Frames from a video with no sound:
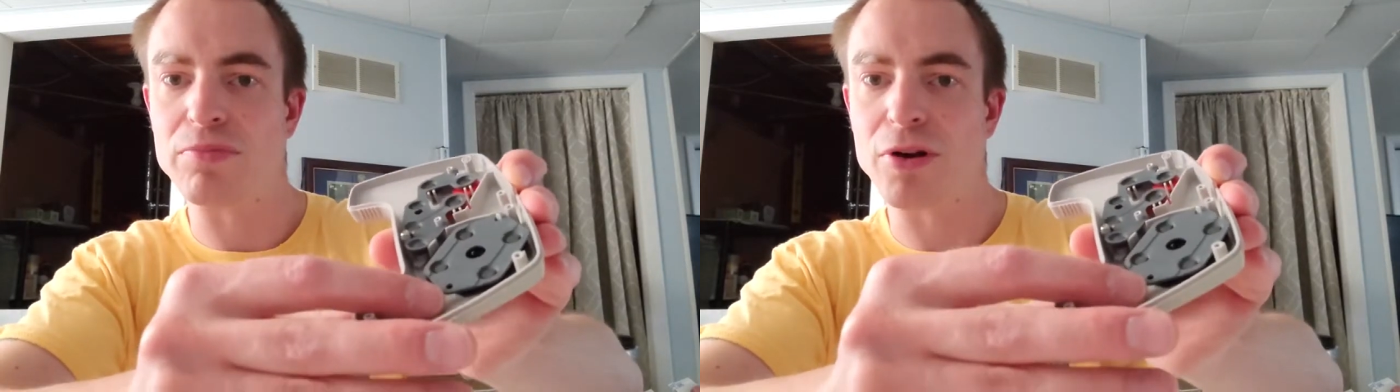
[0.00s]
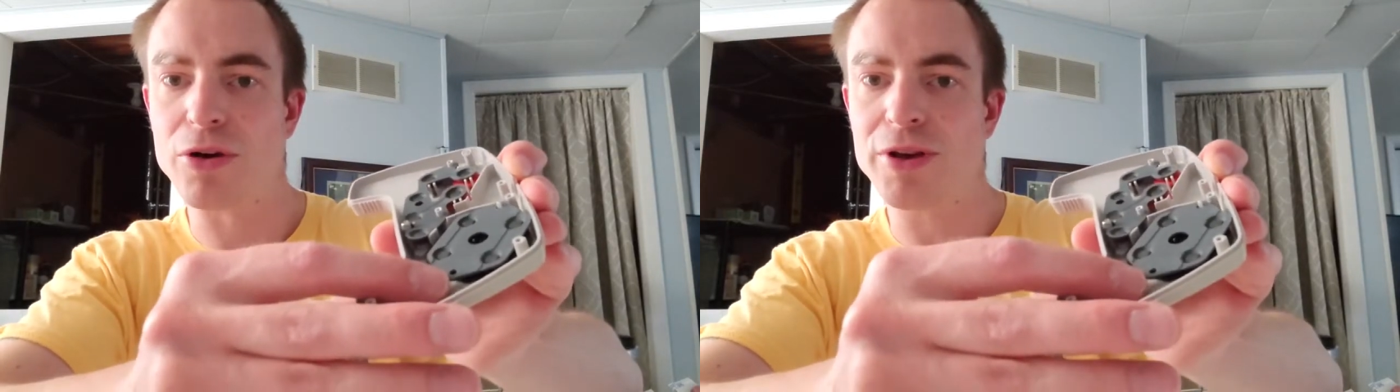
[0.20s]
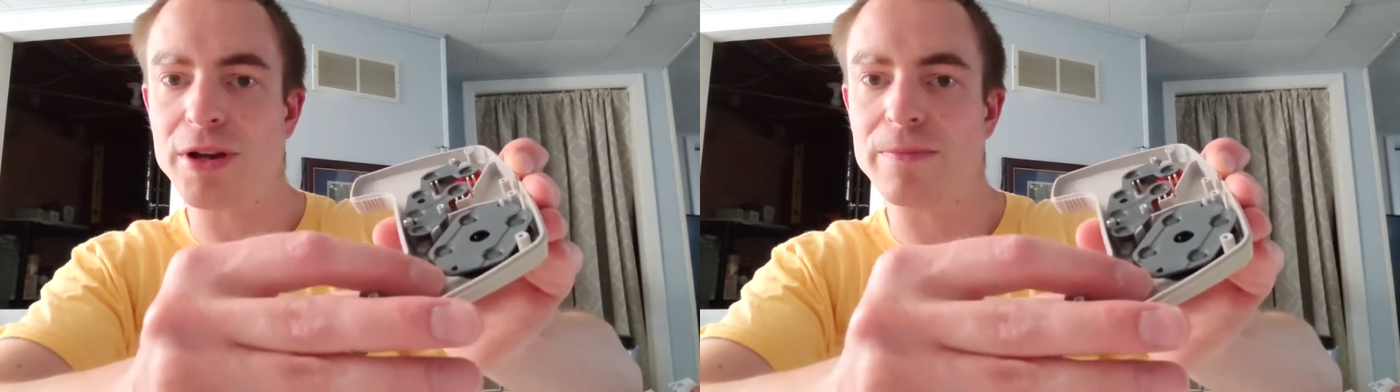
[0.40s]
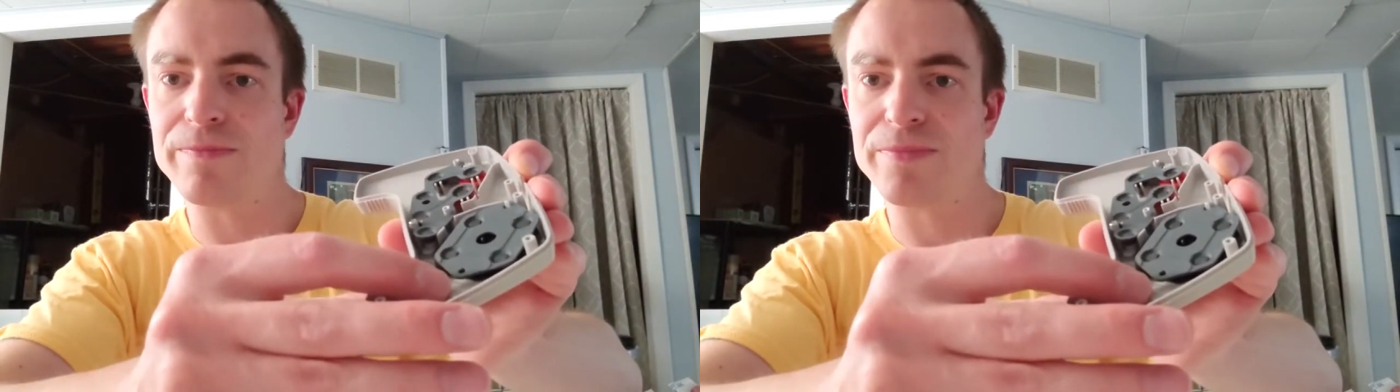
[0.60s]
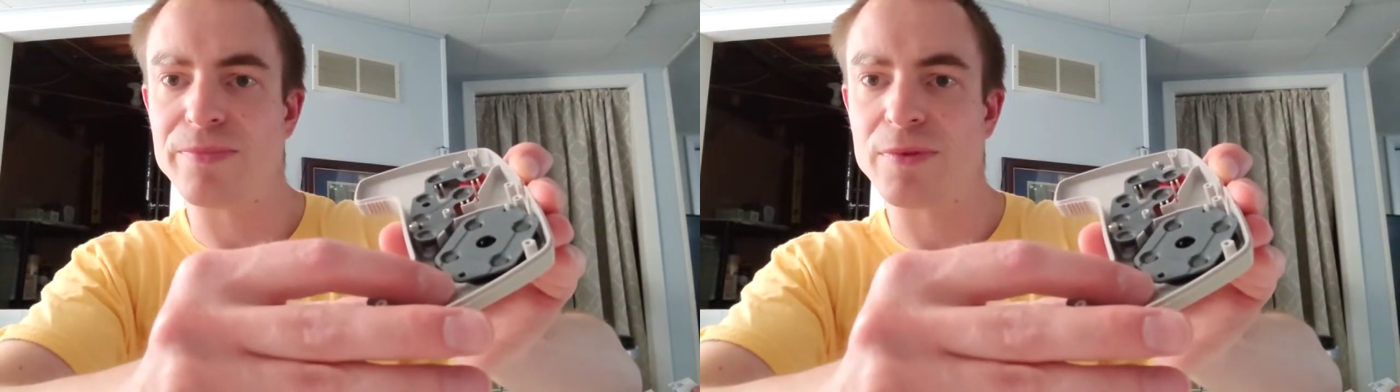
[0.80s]
broken
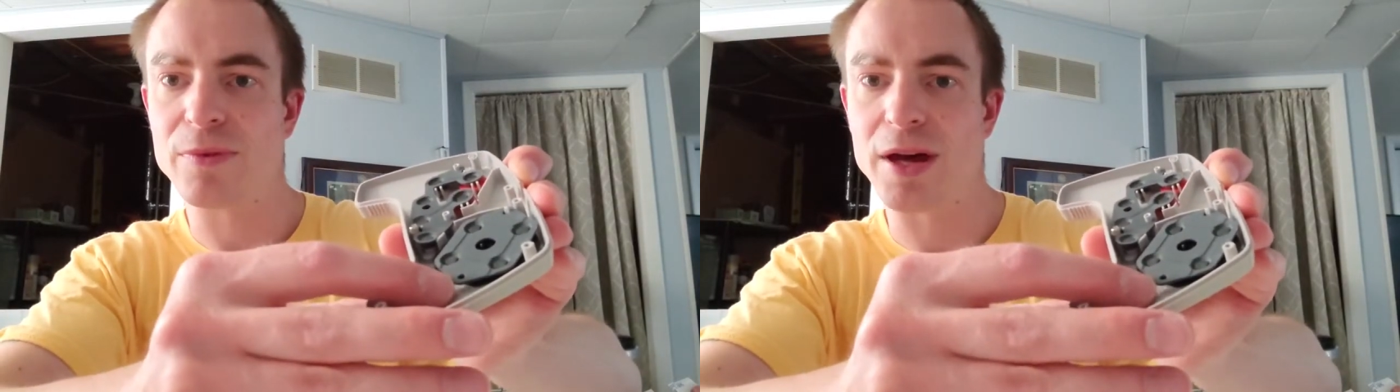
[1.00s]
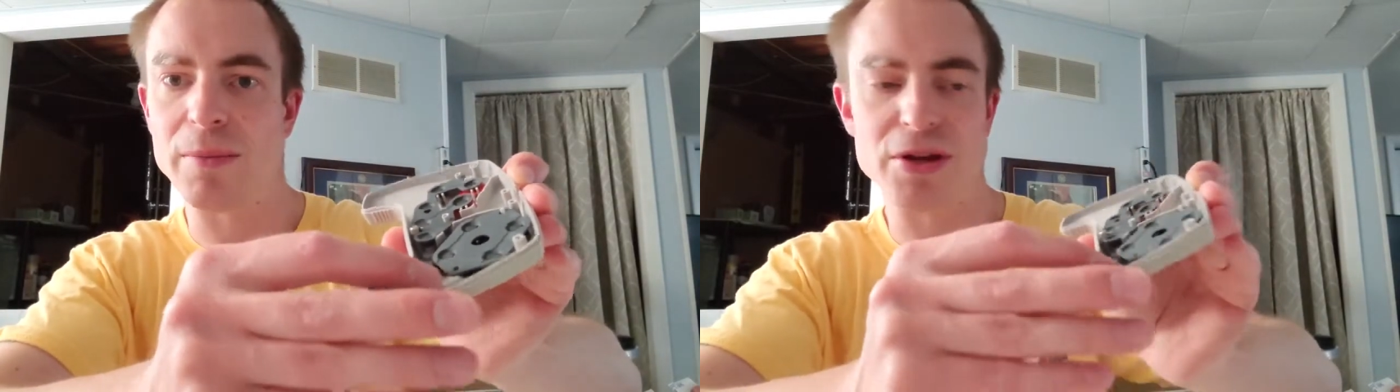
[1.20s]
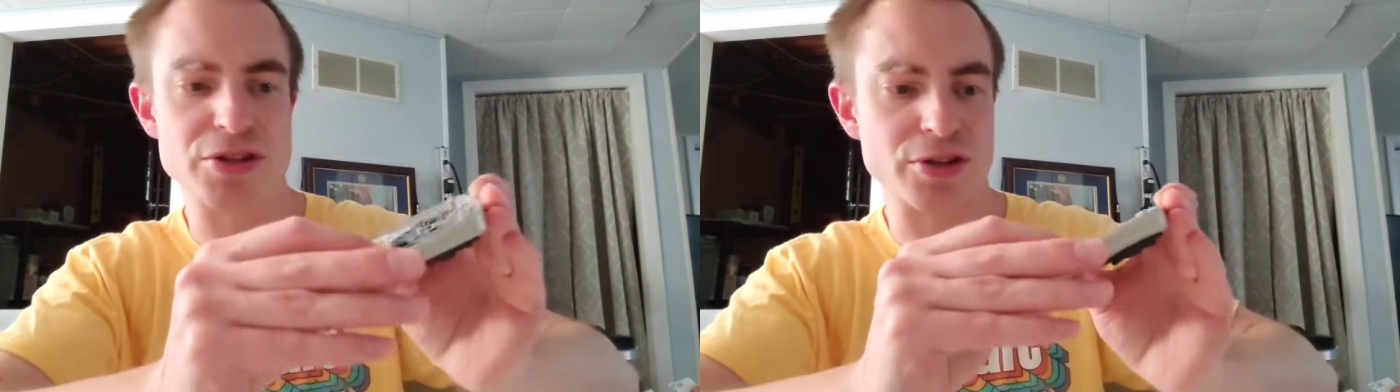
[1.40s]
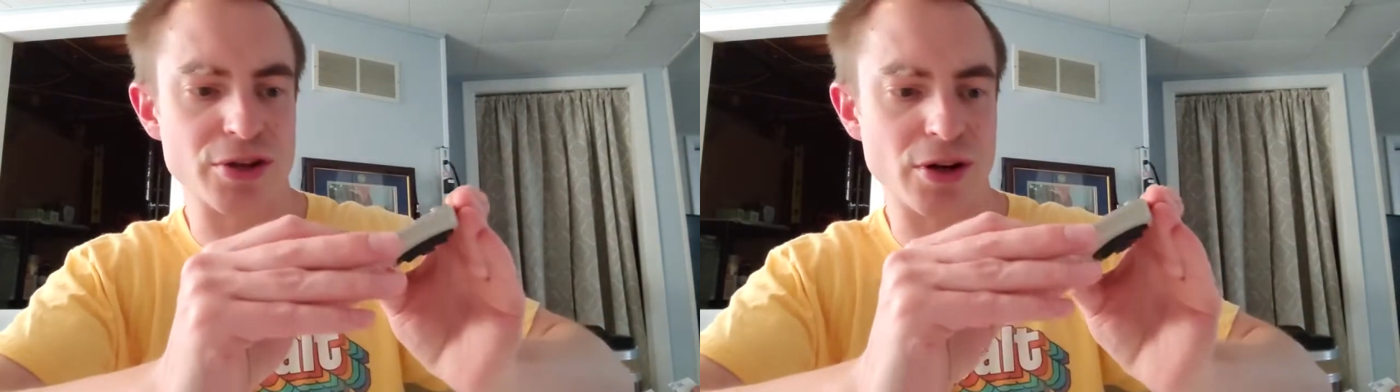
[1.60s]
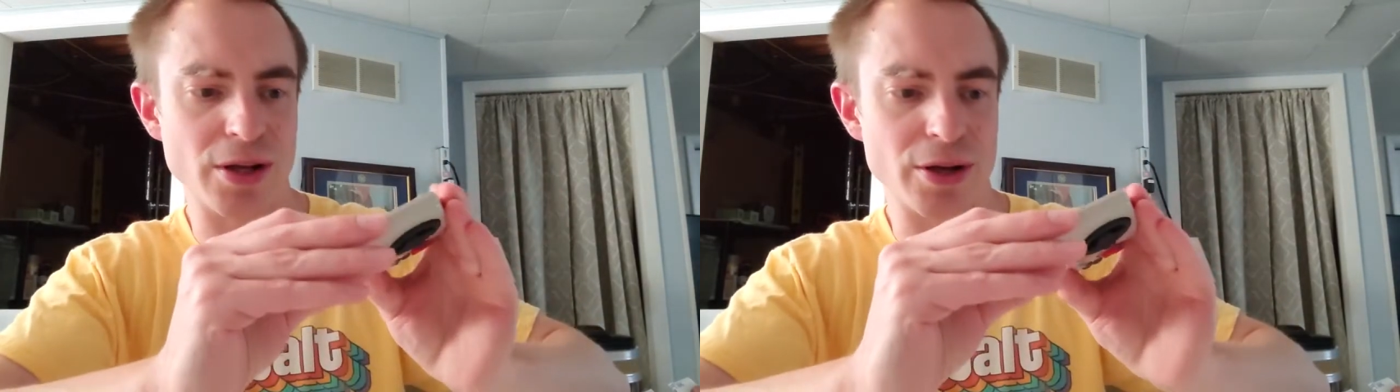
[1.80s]
that I mentioned
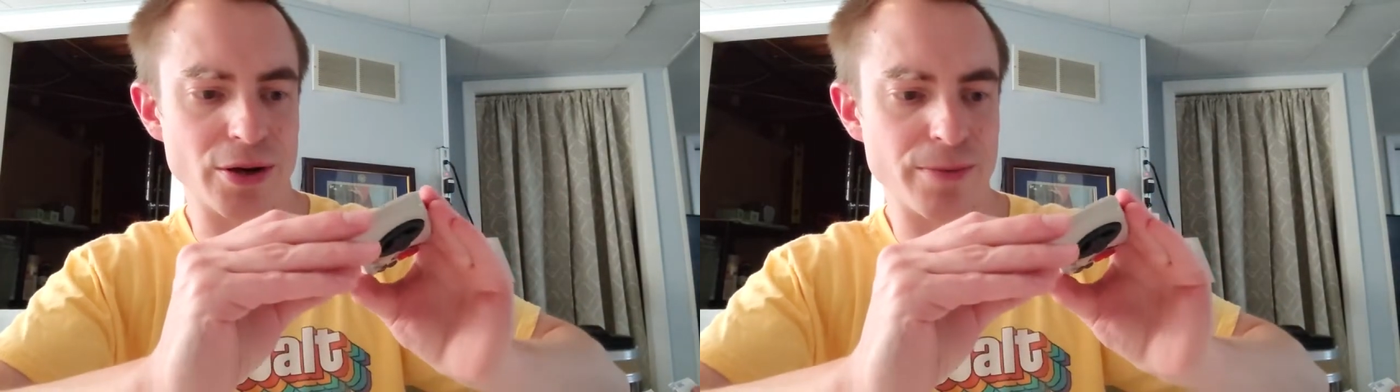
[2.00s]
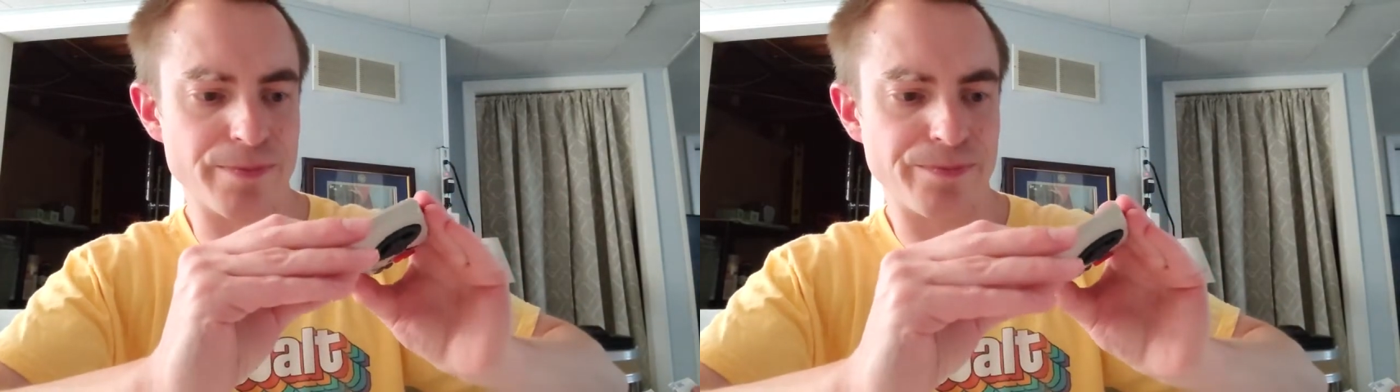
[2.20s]
earlier,